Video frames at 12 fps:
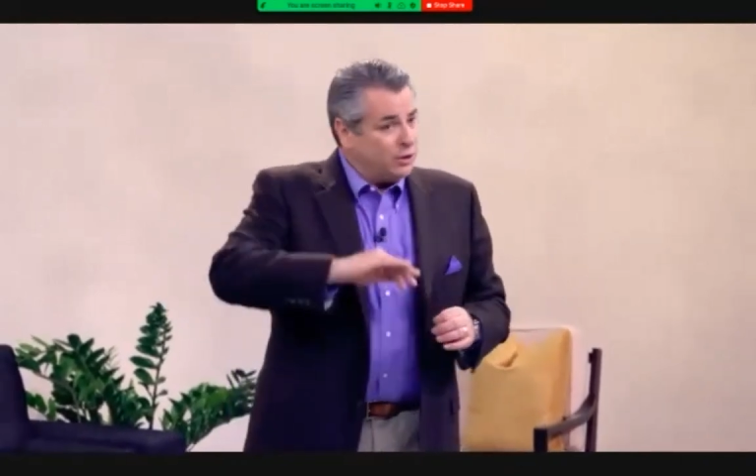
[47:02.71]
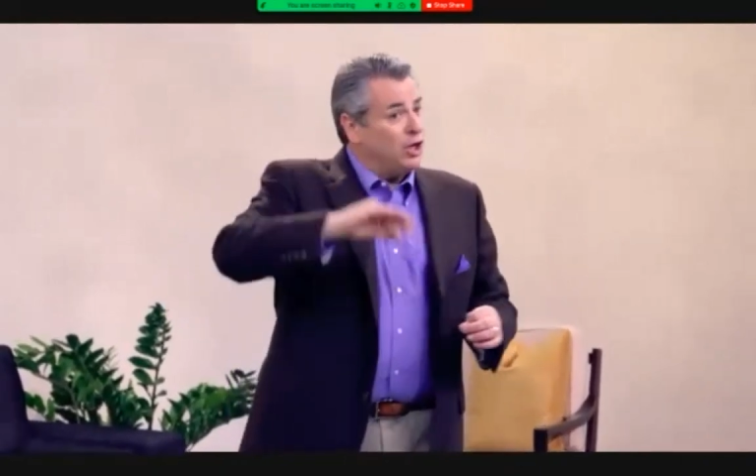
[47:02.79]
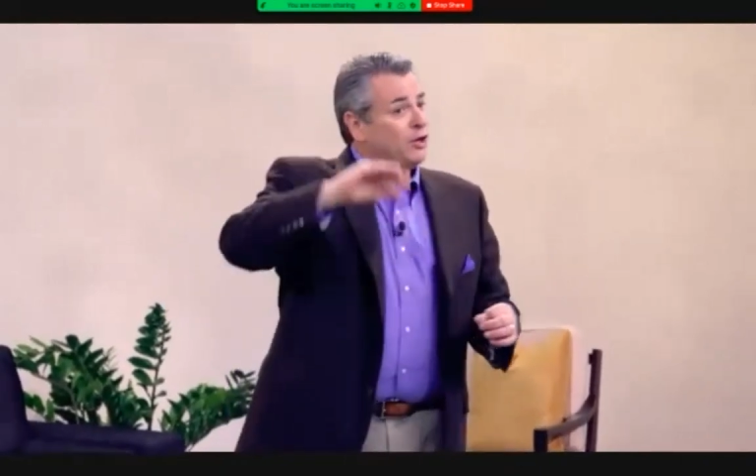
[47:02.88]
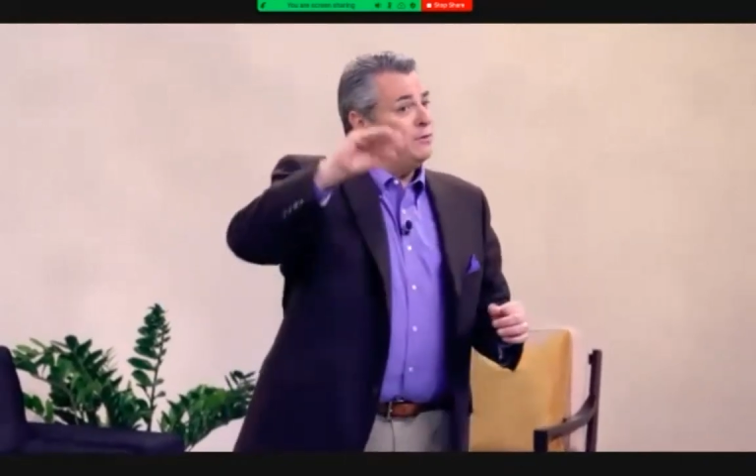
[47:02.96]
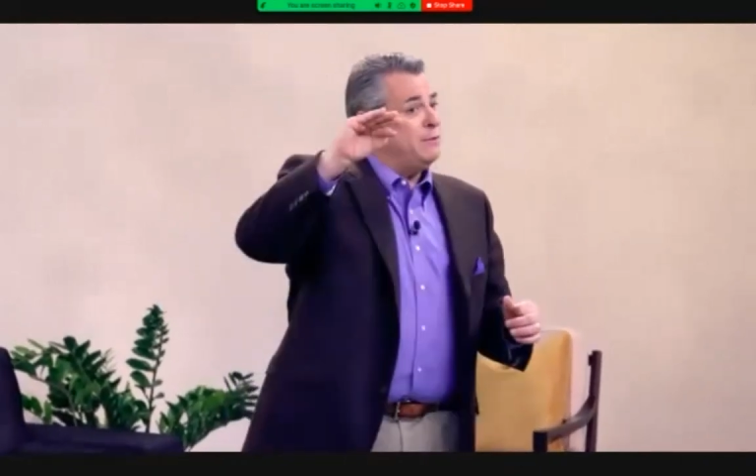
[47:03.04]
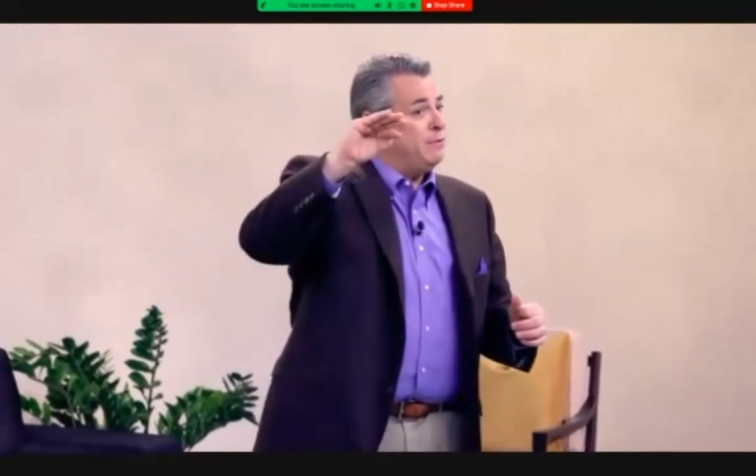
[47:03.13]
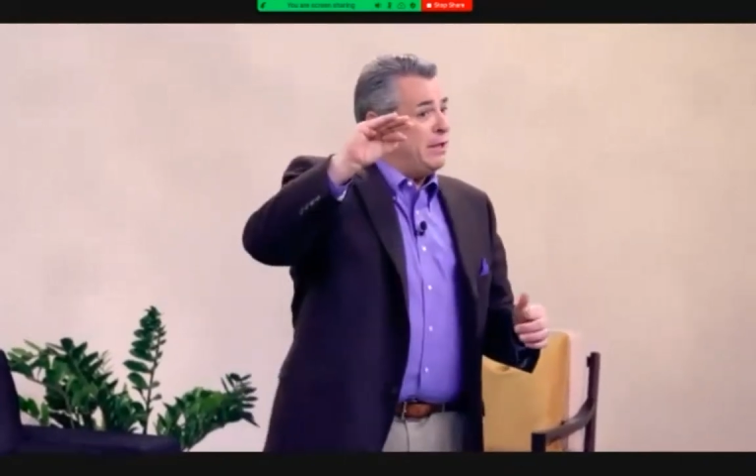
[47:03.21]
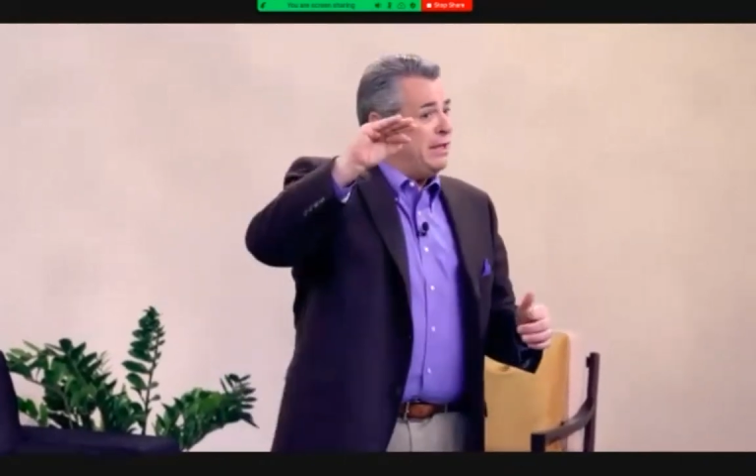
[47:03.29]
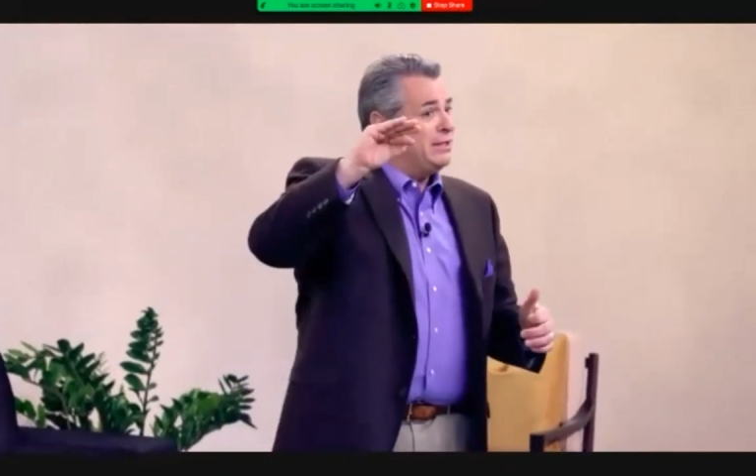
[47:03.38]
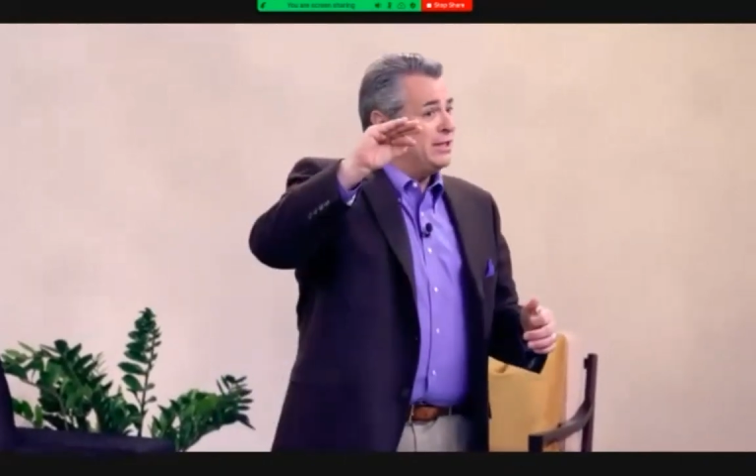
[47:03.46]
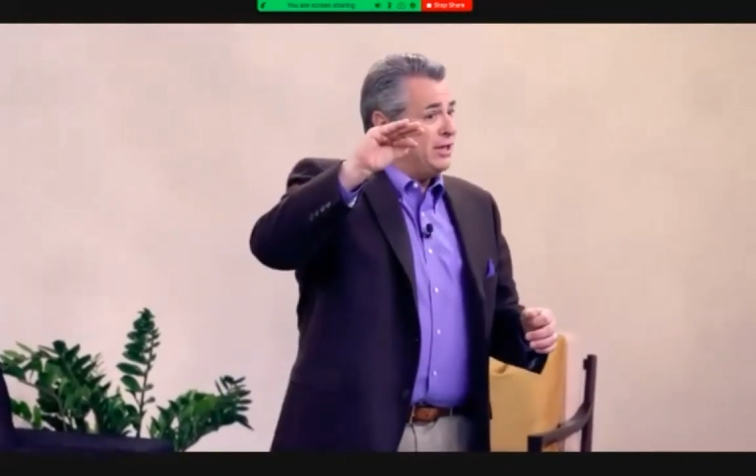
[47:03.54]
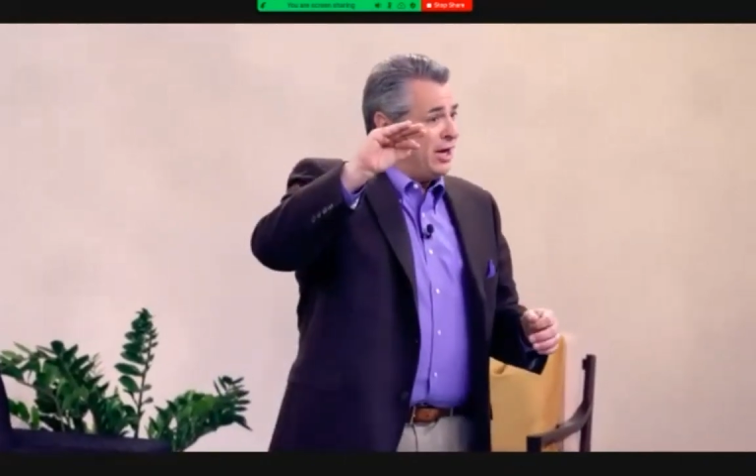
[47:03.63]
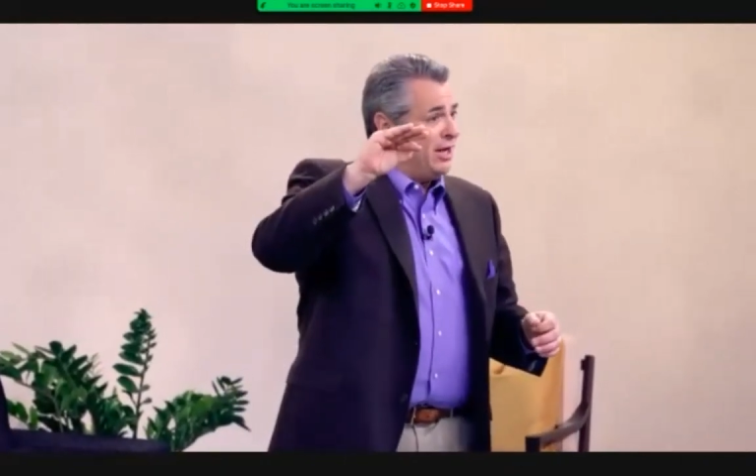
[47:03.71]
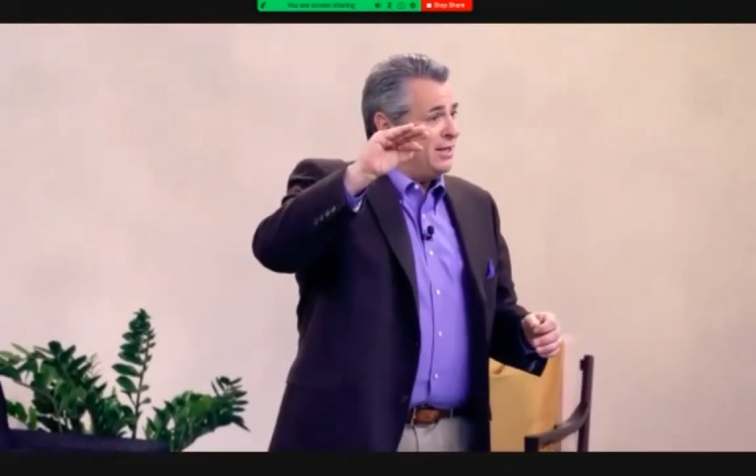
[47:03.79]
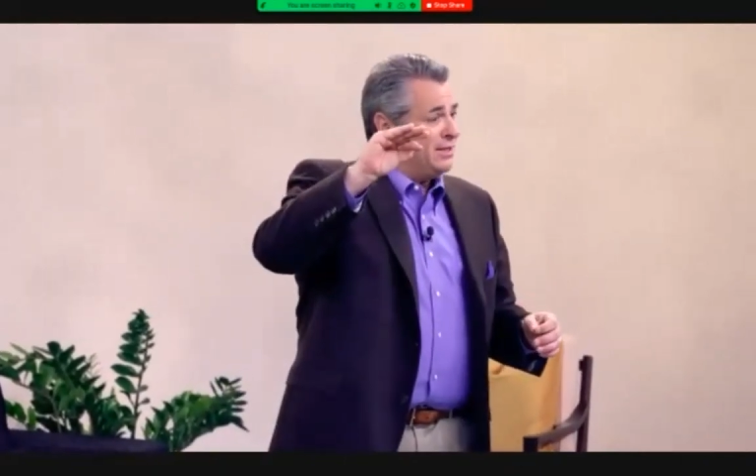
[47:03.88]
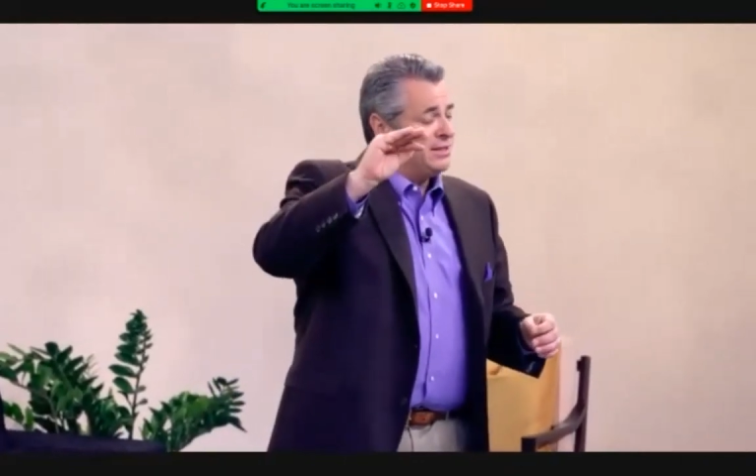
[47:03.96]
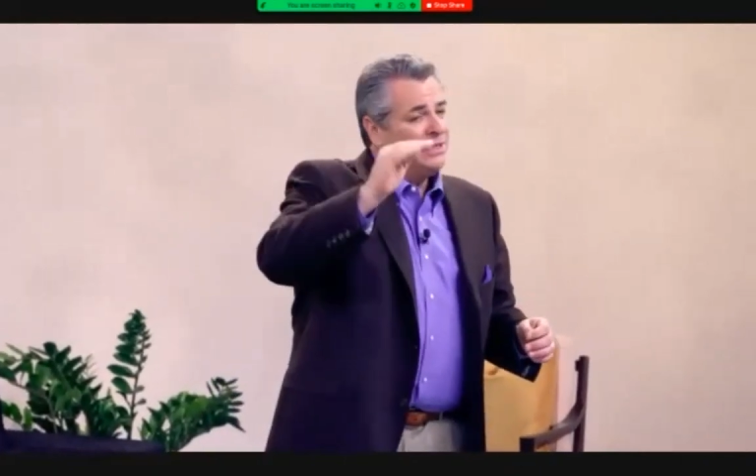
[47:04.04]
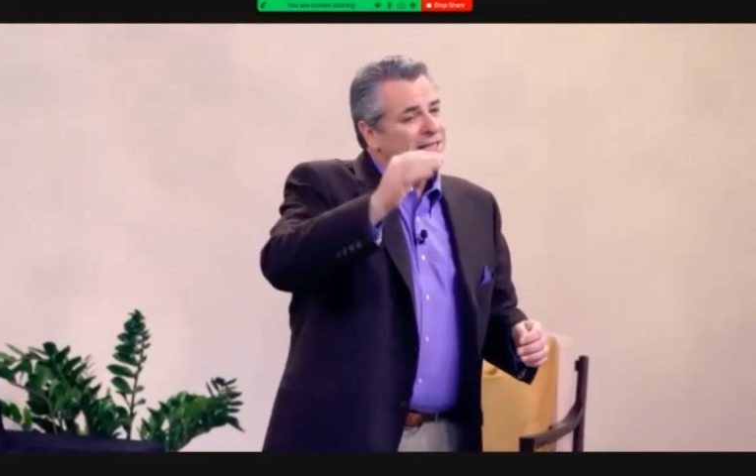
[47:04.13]
are going to be peaks and
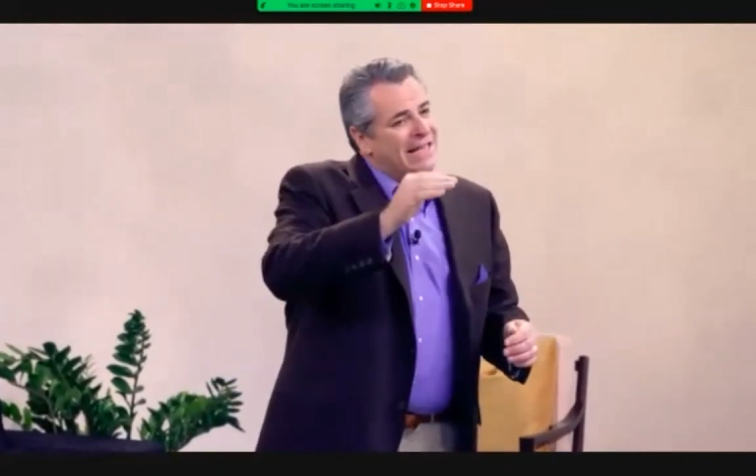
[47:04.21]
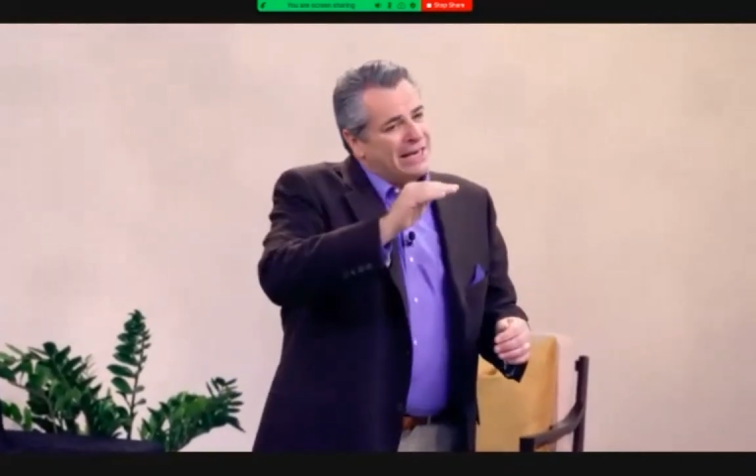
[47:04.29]
highs,